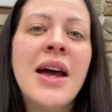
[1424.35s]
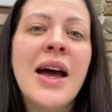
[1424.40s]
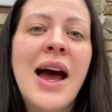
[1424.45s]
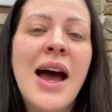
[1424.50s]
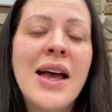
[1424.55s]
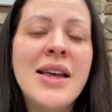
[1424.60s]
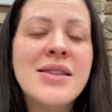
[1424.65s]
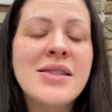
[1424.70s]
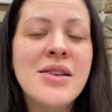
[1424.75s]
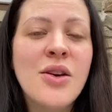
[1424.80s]

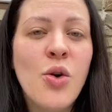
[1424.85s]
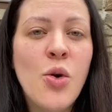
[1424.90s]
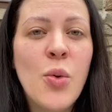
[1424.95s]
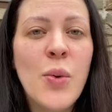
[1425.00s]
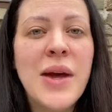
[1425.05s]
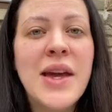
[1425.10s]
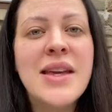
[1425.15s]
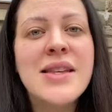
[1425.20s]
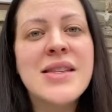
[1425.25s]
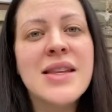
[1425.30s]
As
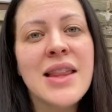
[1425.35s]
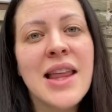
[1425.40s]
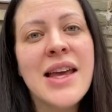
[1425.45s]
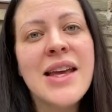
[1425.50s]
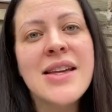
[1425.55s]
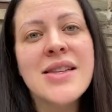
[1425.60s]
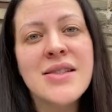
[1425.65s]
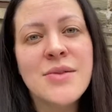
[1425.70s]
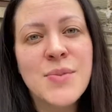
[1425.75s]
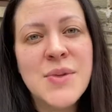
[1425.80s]
always,
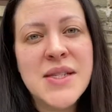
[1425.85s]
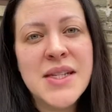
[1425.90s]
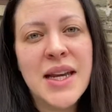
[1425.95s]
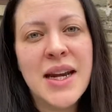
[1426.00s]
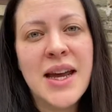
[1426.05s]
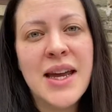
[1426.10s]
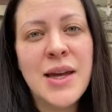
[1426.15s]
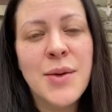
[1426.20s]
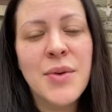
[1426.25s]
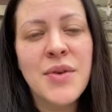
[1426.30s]
like,
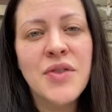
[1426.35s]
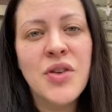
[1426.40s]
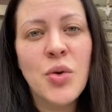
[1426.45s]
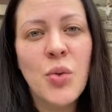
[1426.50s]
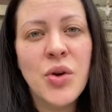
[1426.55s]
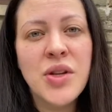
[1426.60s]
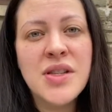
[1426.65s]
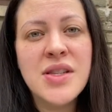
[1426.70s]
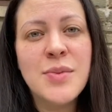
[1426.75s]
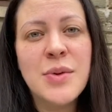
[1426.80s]
subscribe if you
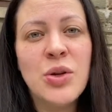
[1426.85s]
want to